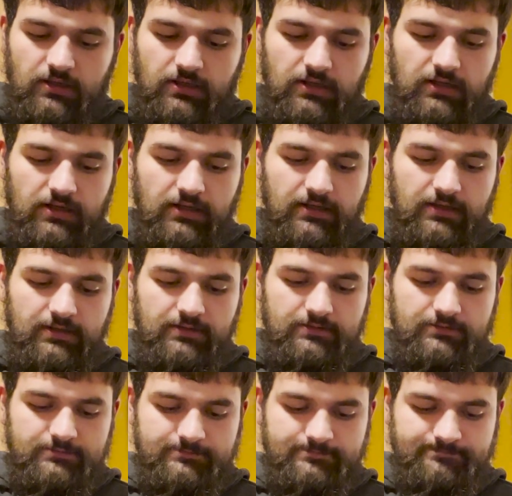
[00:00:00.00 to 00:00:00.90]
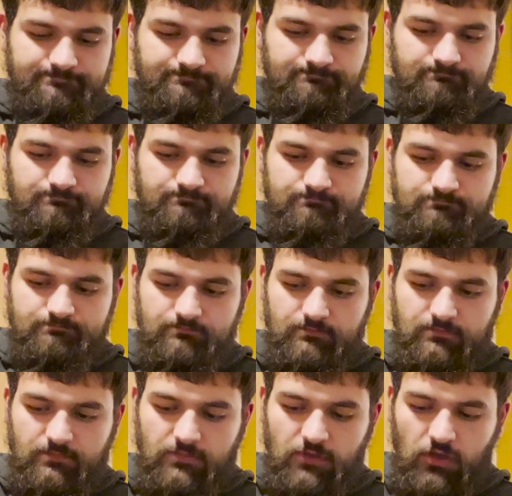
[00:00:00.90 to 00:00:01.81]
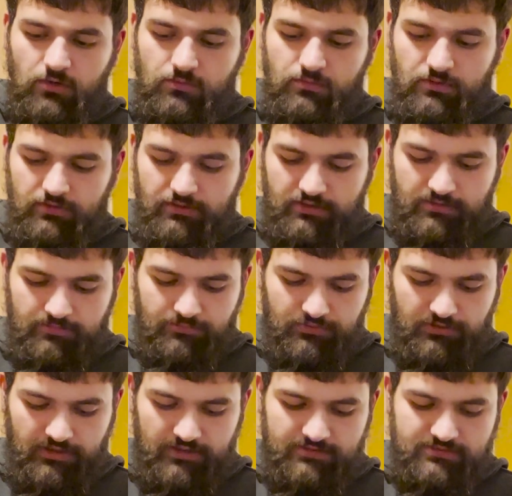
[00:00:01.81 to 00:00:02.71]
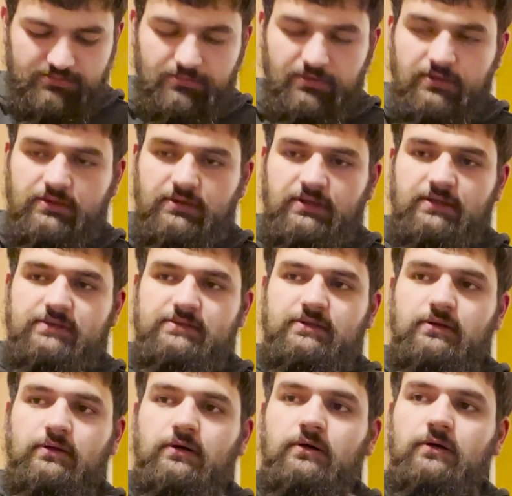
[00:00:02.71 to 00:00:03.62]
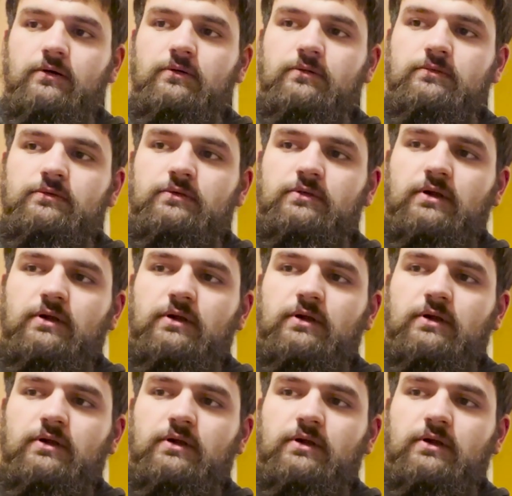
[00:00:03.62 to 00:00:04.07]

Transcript: No really complaints with these at all.